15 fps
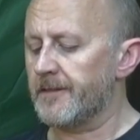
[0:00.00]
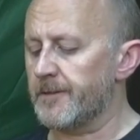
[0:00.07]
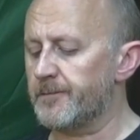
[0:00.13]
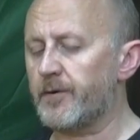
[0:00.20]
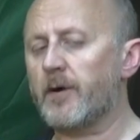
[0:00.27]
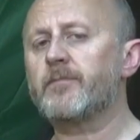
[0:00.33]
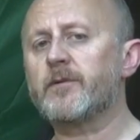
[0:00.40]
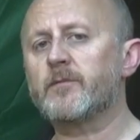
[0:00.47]
The
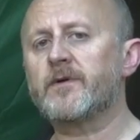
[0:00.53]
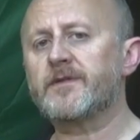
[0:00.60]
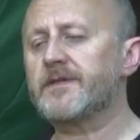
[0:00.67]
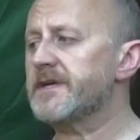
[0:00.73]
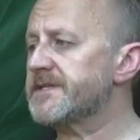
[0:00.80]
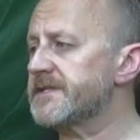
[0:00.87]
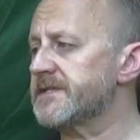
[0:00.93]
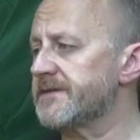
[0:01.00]
problem with
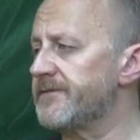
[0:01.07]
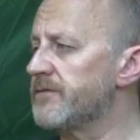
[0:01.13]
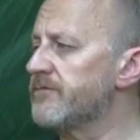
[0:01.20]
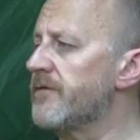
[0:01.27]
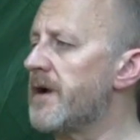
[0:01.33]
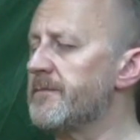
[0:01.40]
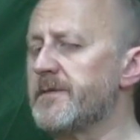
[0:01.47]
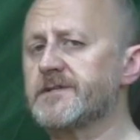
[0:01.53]
this is if you
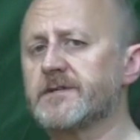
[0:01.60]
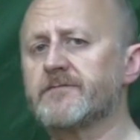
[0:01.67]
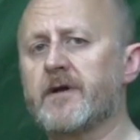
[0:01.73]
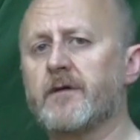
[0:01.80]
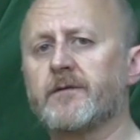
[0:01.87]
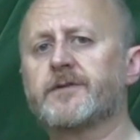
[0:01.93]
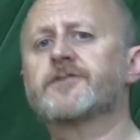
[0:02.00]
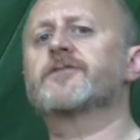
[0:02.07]
wrap this
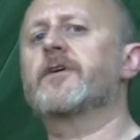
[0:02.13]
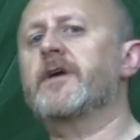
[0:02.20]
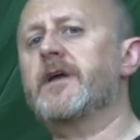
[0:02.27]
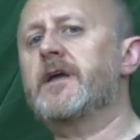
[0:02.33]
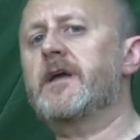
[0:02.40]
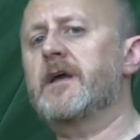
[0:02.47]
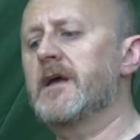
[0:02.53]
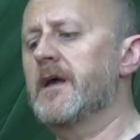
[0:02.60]
around a
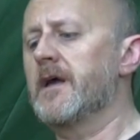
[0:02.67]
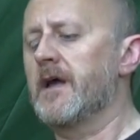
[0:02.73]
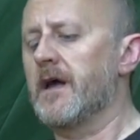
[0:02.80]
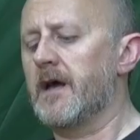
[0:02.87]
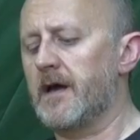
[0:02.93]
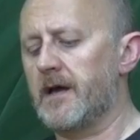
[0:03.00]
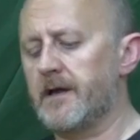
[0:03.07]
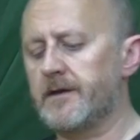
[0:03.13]
tree
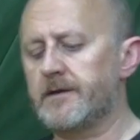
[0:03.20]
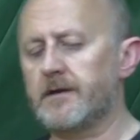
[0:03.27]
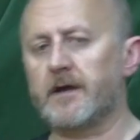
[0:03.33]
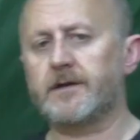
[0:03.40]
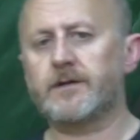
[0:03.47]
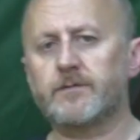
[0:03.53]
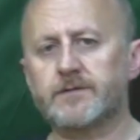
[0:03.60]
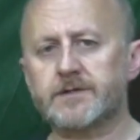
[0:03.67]
and,
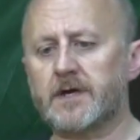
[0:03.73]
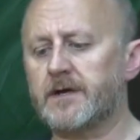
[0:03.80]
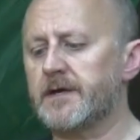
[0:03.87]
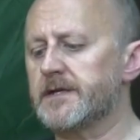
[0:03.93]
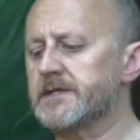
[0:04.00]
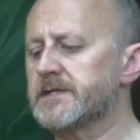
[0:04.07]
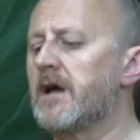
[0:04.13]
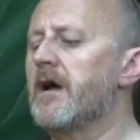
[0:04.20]
and you tie
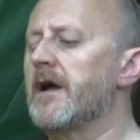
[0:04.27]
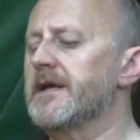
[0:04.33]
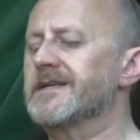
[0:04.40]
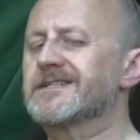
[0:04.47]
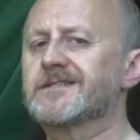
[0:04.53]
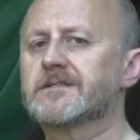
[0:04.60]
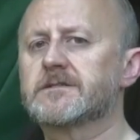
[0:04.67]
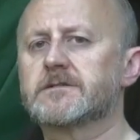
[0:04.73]
it
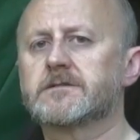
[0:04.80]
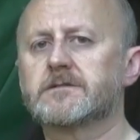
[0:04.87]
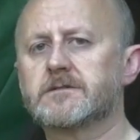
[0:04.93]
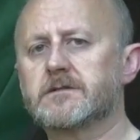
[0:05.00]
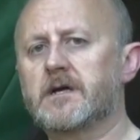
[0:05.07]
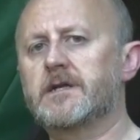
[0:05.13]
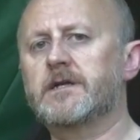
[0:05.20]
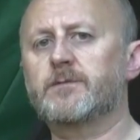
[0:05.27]
tight
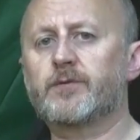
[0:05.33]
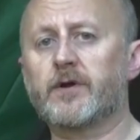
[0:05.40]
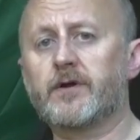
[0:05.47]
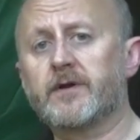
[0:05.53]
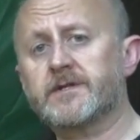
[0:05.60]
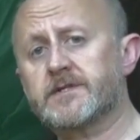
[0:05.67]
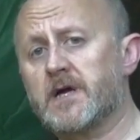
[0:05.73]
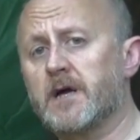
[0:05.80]
and you put
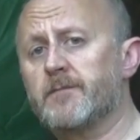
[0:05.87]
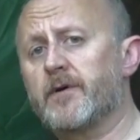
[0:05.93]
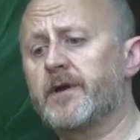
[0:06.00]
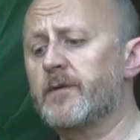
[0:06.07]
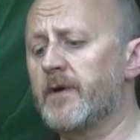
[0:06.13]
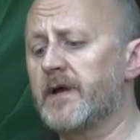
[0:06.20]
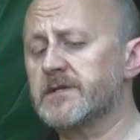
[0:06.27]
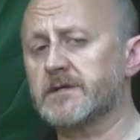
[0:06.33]
your entire
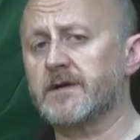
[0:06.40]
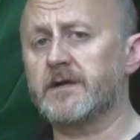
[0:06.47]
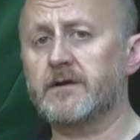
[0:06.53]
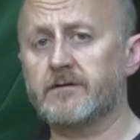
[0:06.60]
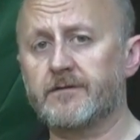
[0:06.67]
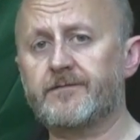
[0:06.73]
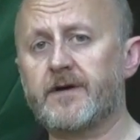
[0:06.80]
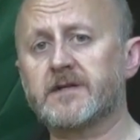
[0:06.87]
body weight on it,
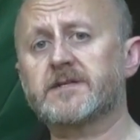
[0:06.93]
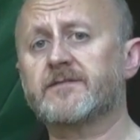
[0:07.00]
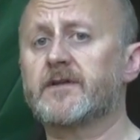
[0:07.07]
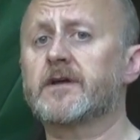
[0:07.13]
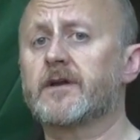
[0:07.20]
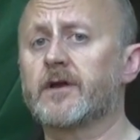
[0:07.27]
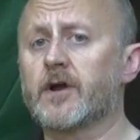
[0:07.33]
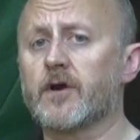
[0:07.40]
you're
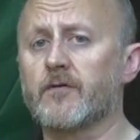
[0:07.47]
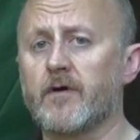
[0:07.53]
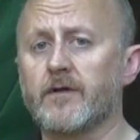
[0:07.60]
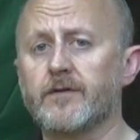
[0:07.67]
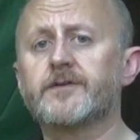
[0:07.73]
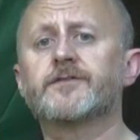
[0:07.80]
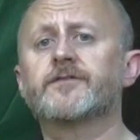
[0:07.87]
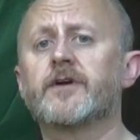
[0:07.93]
effectively going to
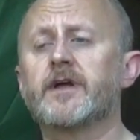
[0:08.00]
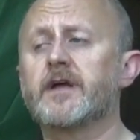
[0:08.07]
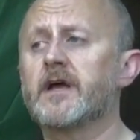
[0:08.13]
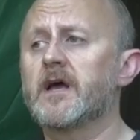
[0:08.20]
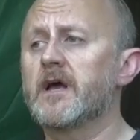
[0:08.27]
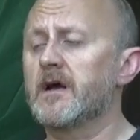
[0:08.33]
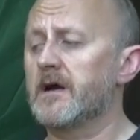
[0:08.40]
garrote the tree.